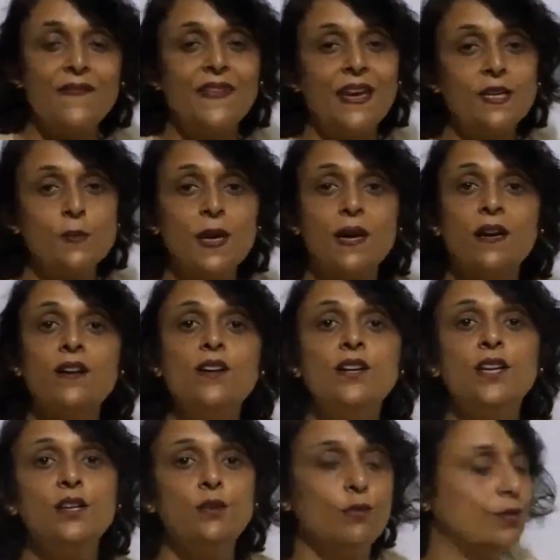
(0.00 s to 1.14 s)
And that is the
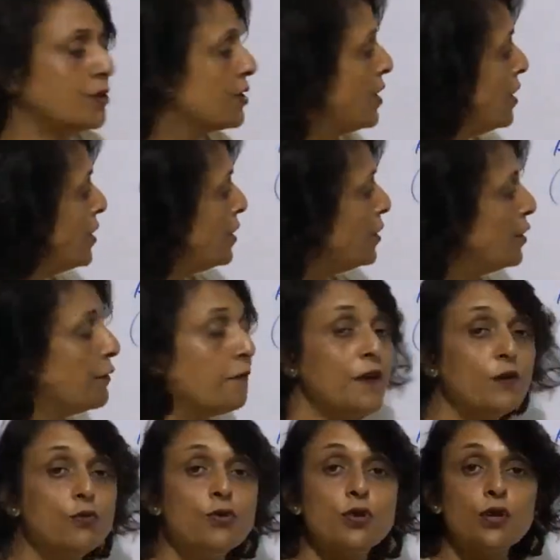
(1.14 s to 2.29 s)
continuous
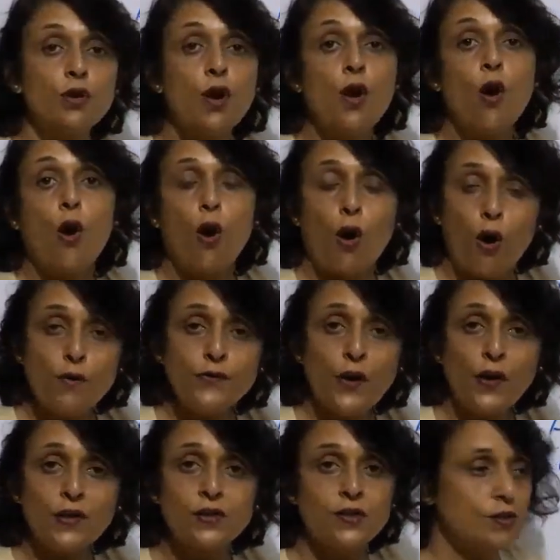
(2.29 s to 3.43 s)
diffusion of
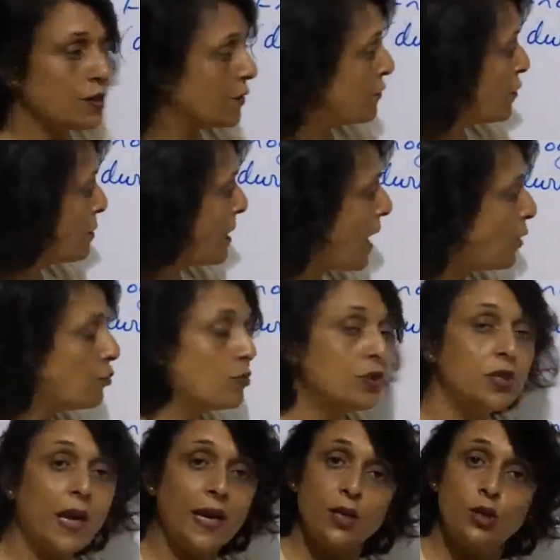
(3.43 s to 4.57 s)
oxygen from
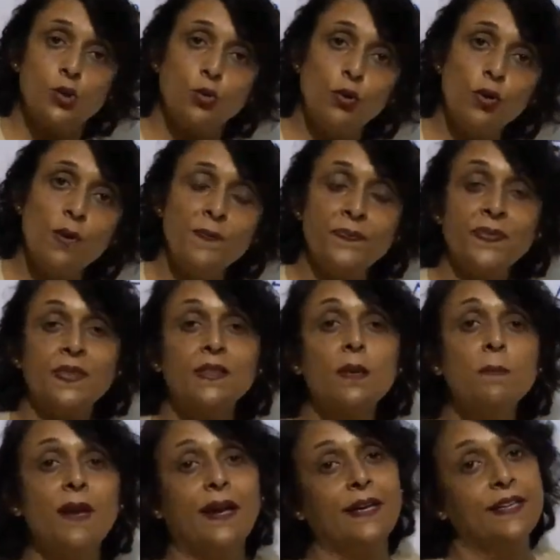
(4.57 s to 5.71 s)
outside to the
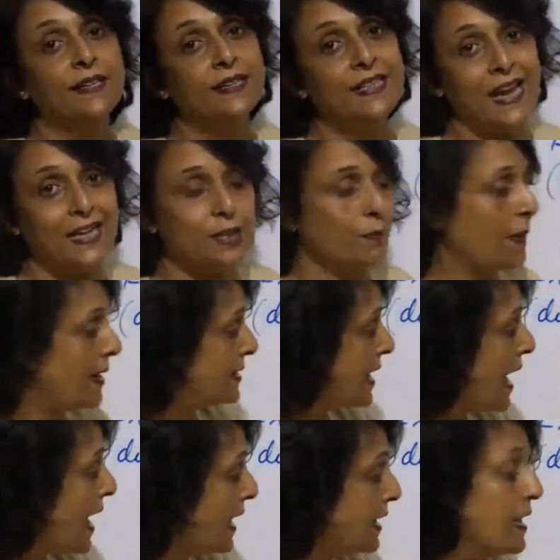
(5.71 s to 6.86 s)
blood takes place.
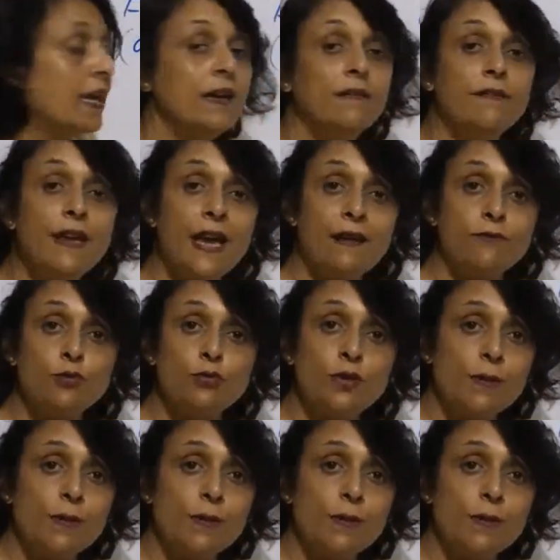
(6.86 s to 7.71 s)
And we have to